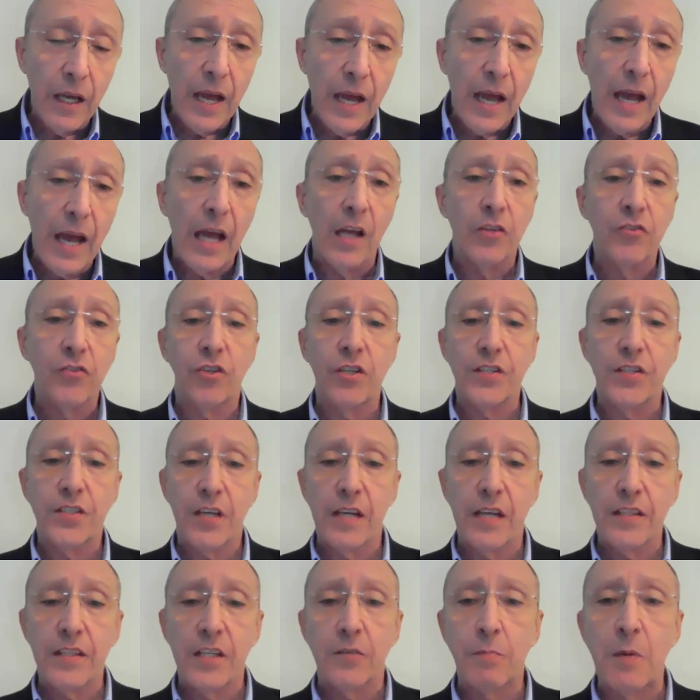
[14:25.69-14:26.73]
And she
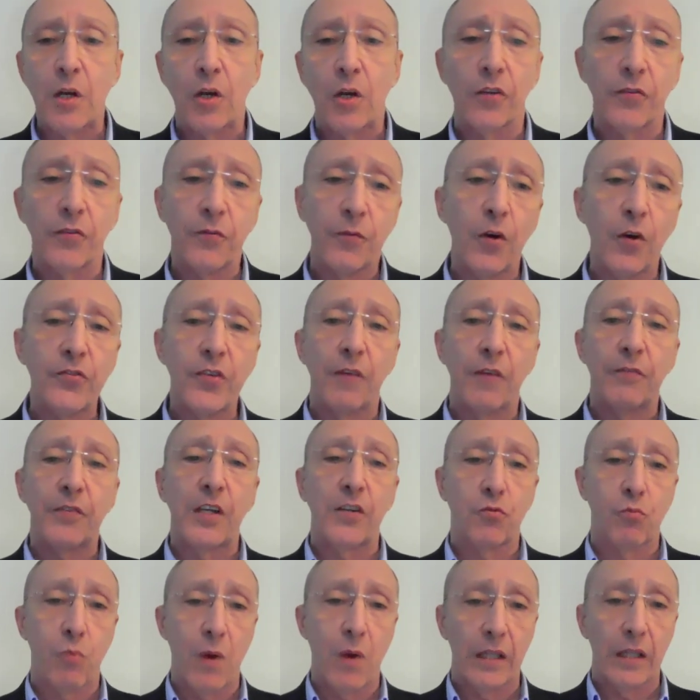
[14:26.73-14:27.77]
said this because, first off, the
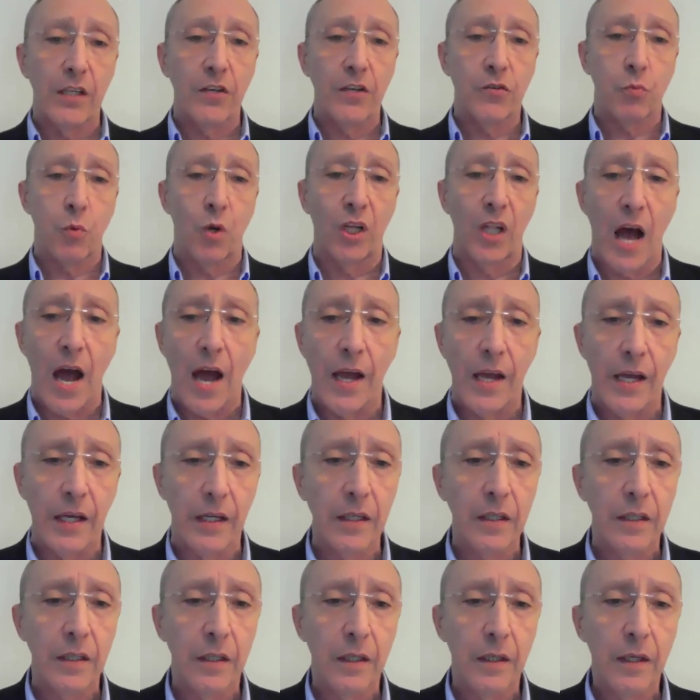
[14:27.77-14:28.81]
Israelis were
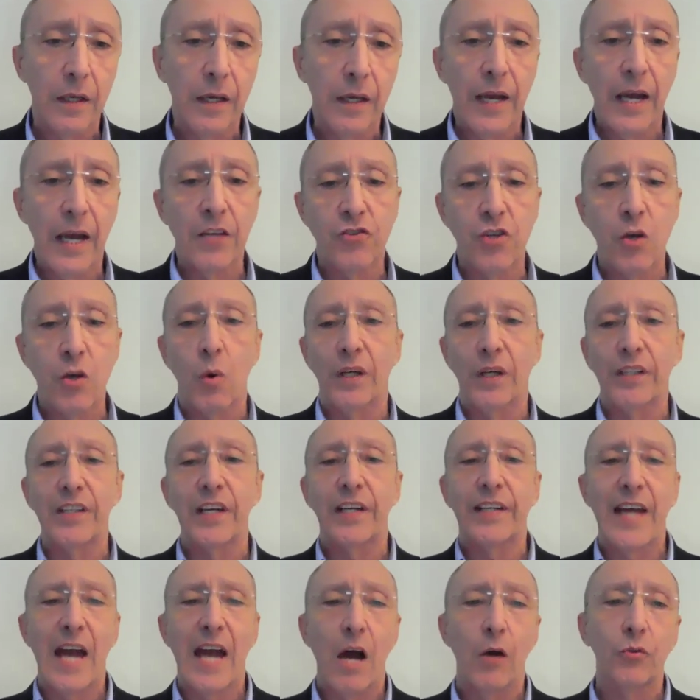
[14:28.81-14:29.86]
lying, and she wanted to
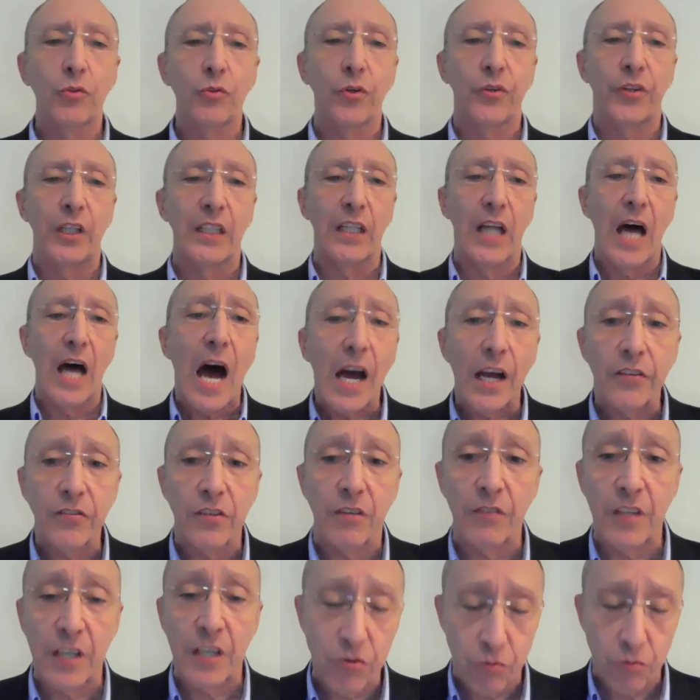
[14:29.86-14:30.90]
counter the lies
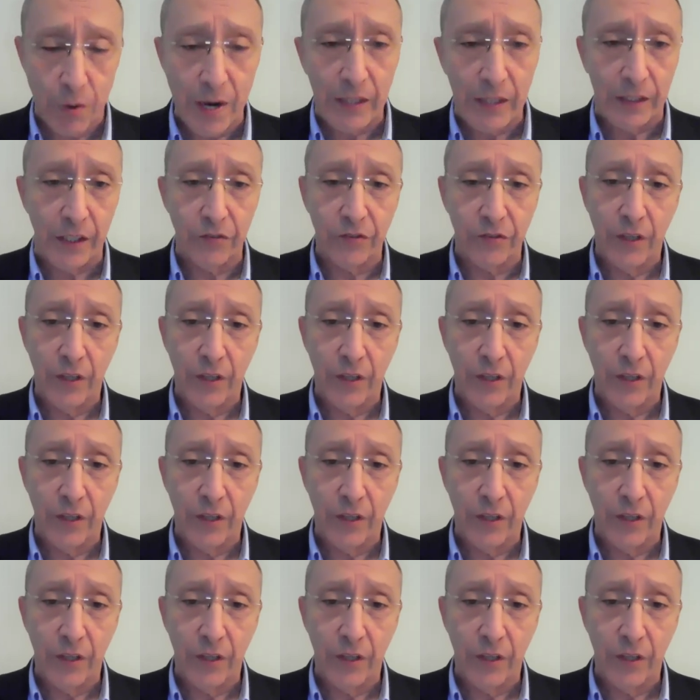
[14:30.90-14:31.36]
of the Israelis.